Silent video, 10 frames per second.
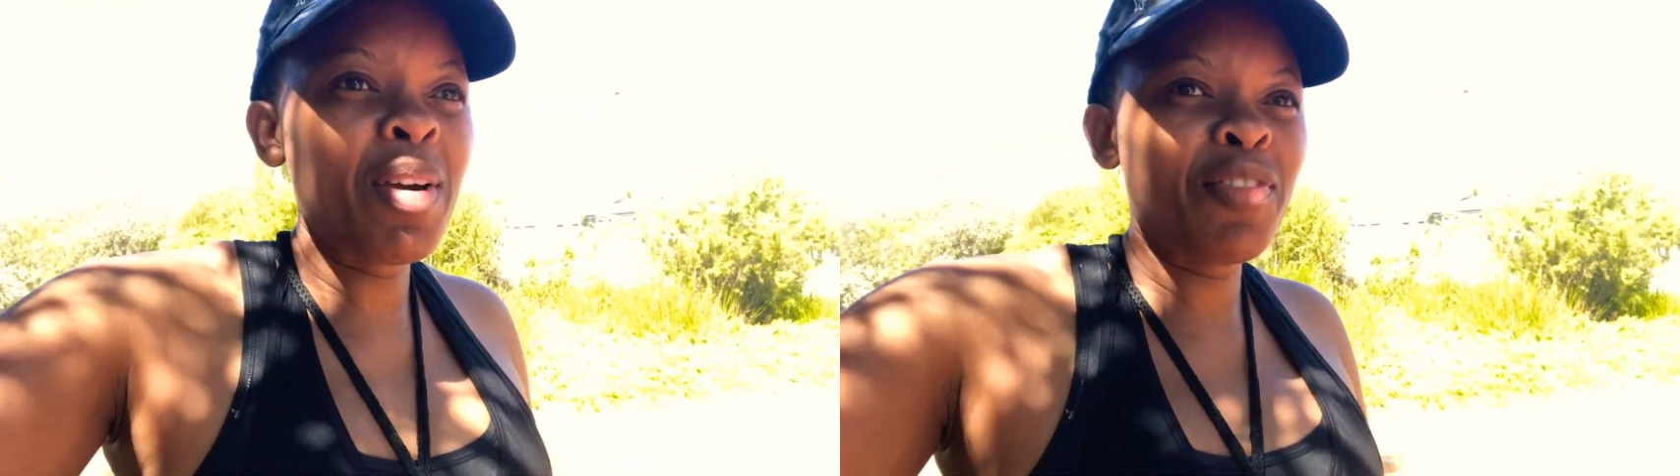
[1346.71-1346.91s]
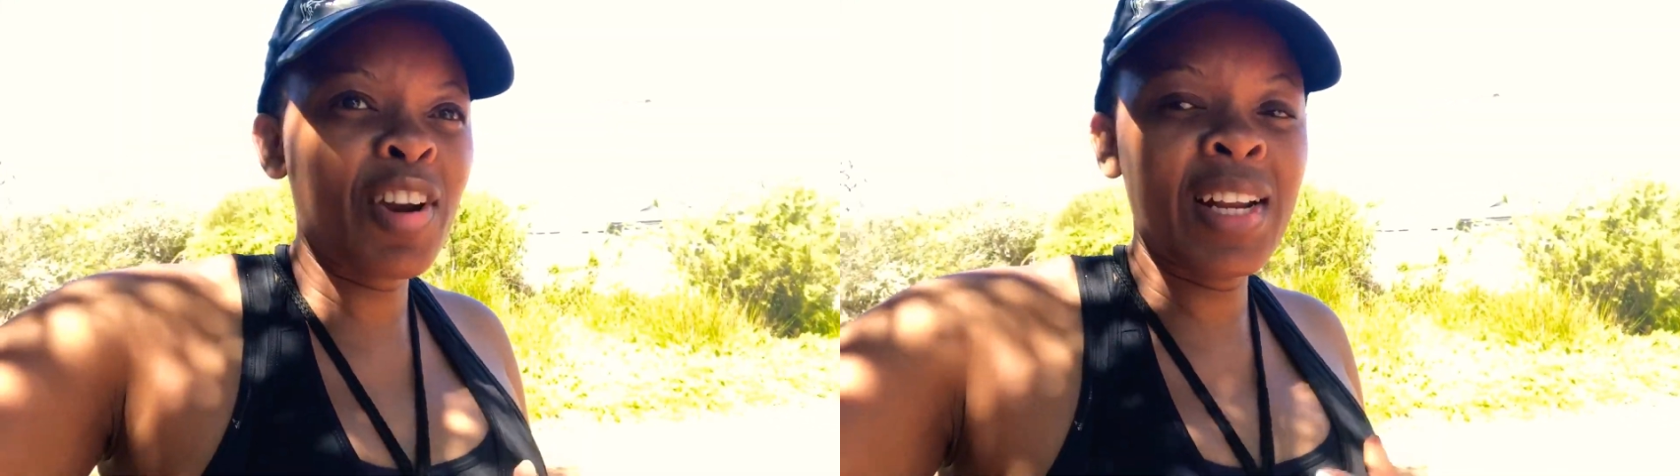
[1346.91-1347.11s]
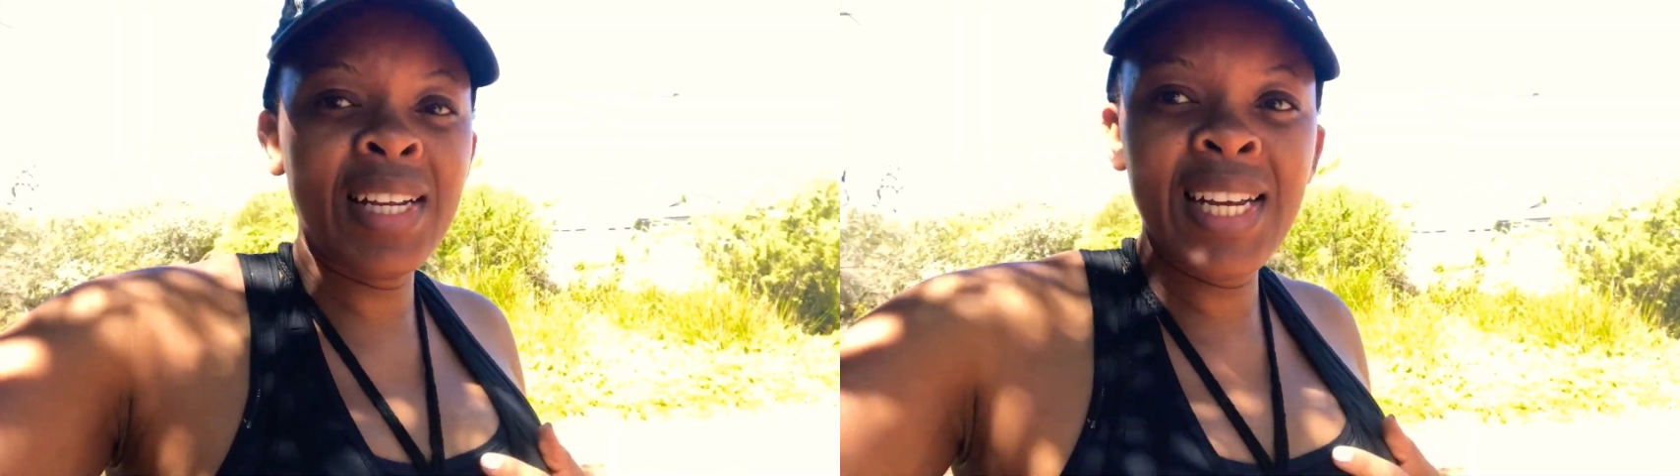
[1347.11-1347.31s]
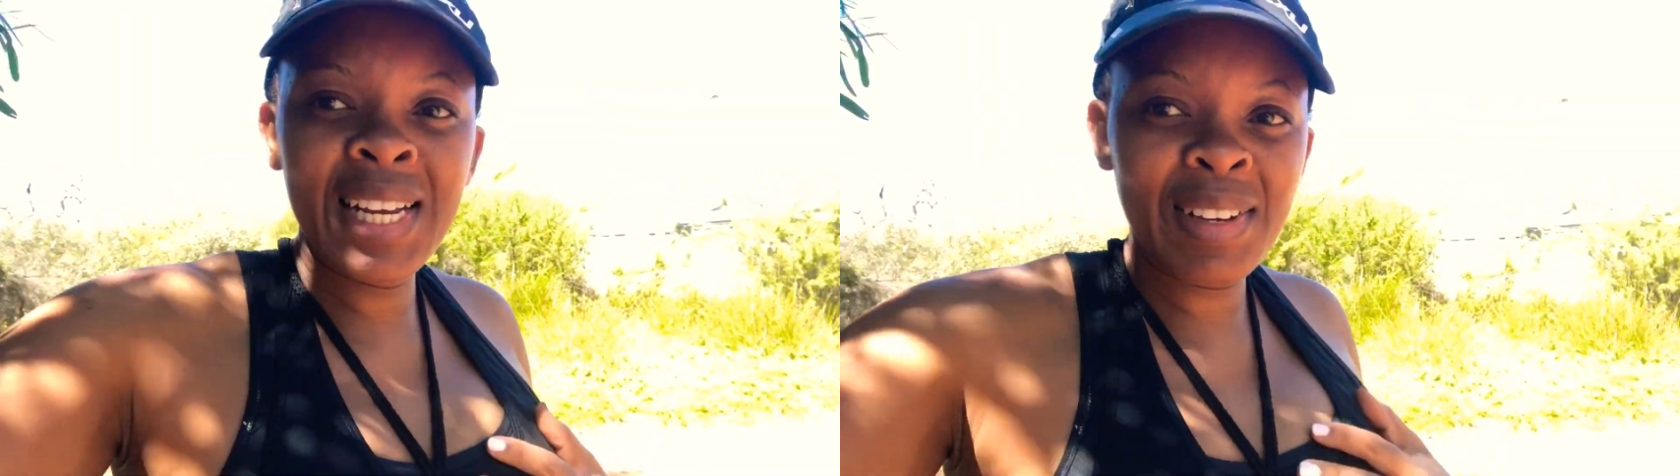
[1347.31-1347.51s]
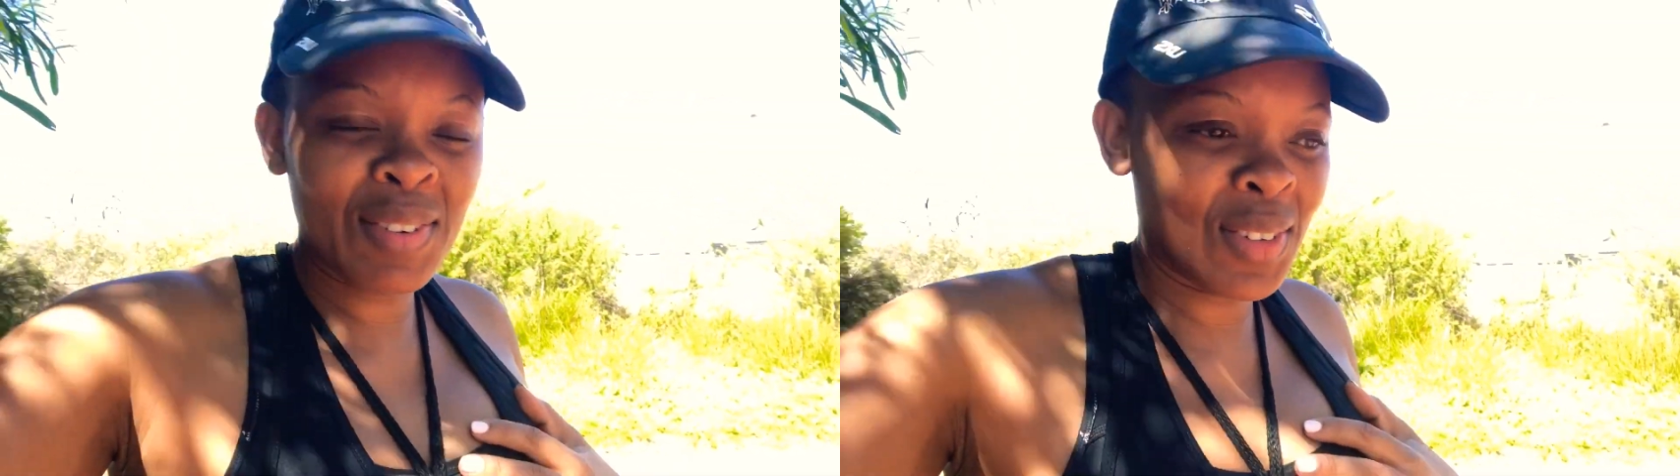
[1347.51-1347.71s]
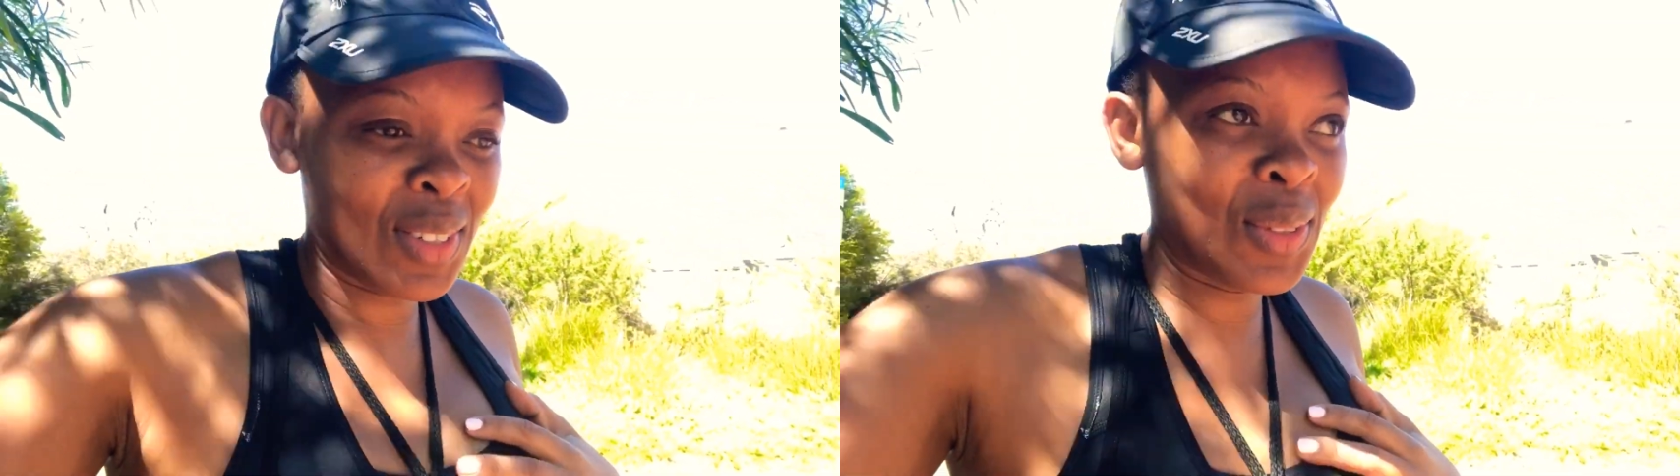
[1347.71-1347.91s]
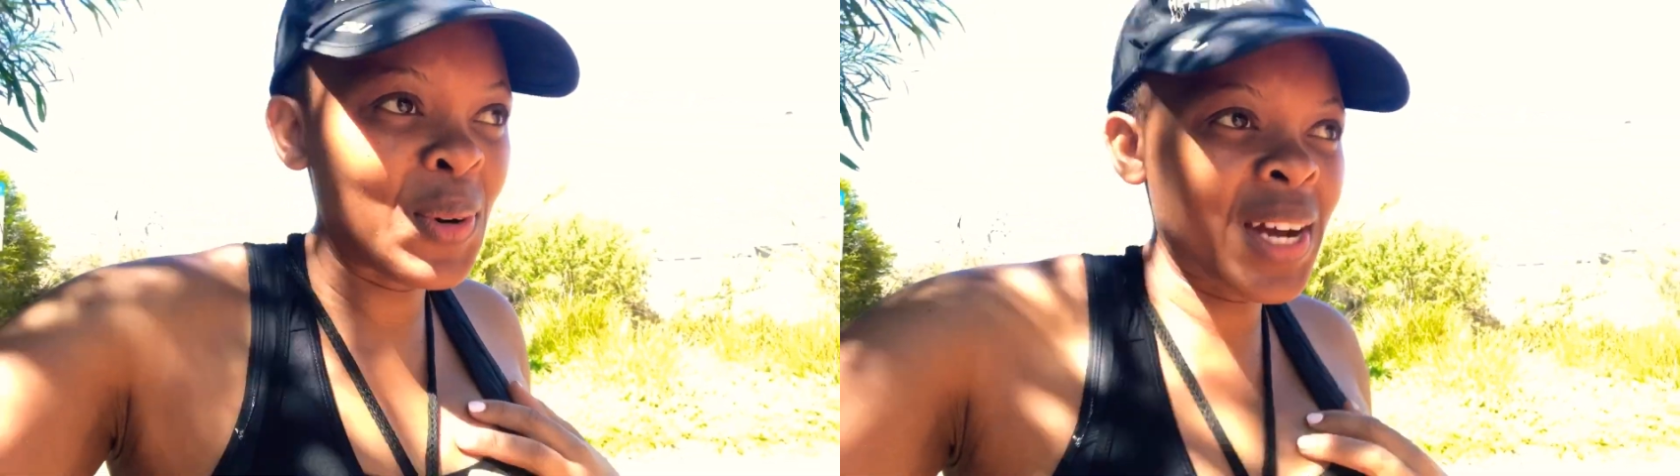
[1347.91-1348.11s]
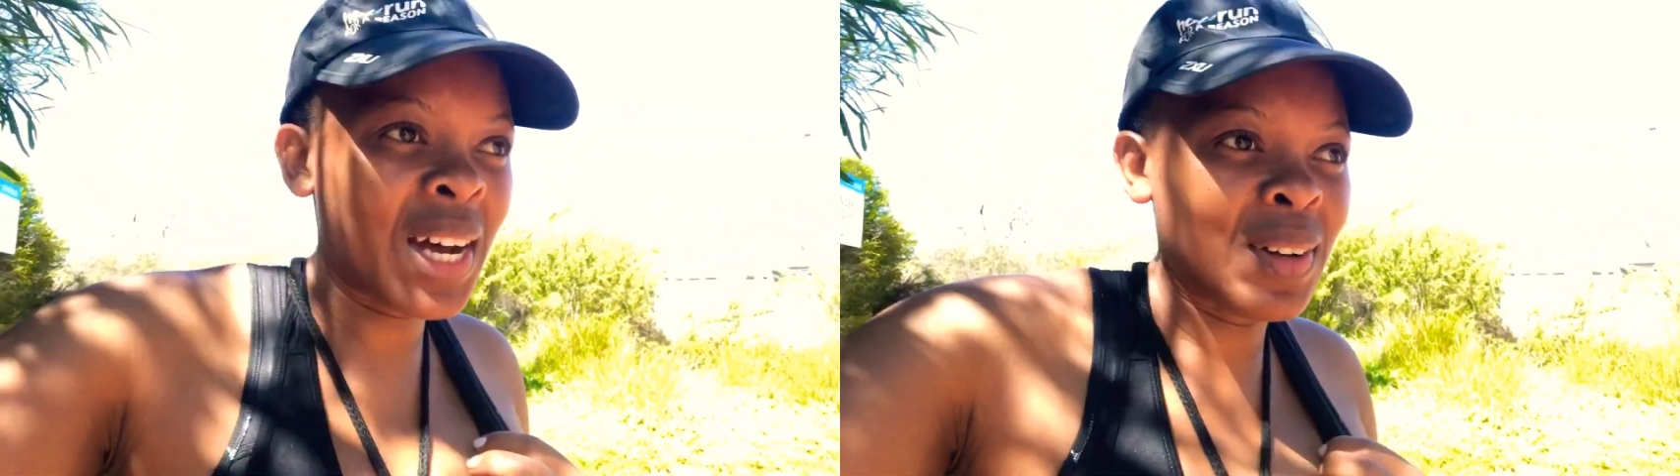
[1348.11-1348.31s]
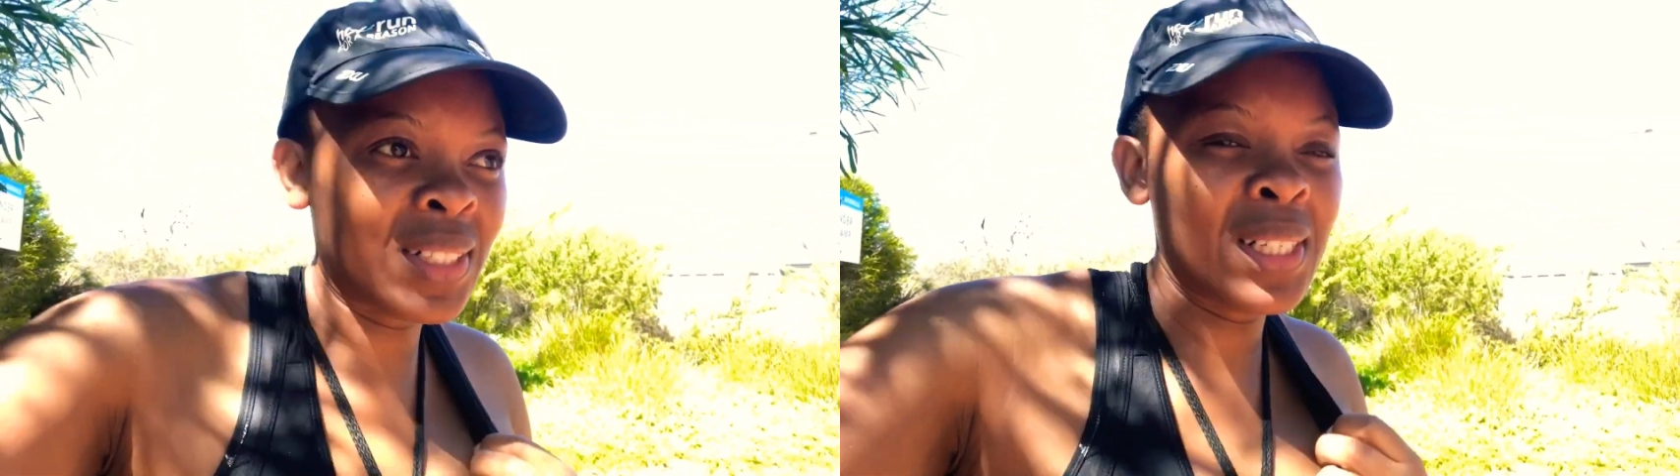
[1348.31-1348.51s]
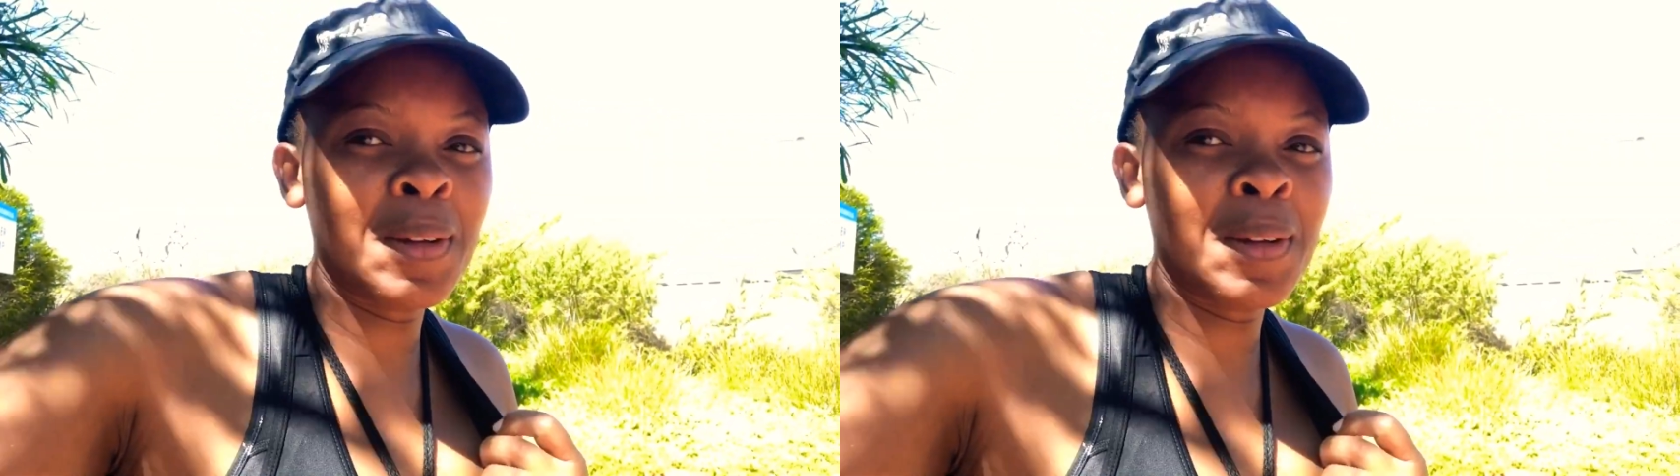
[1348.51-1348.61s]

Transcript: friend here to work out.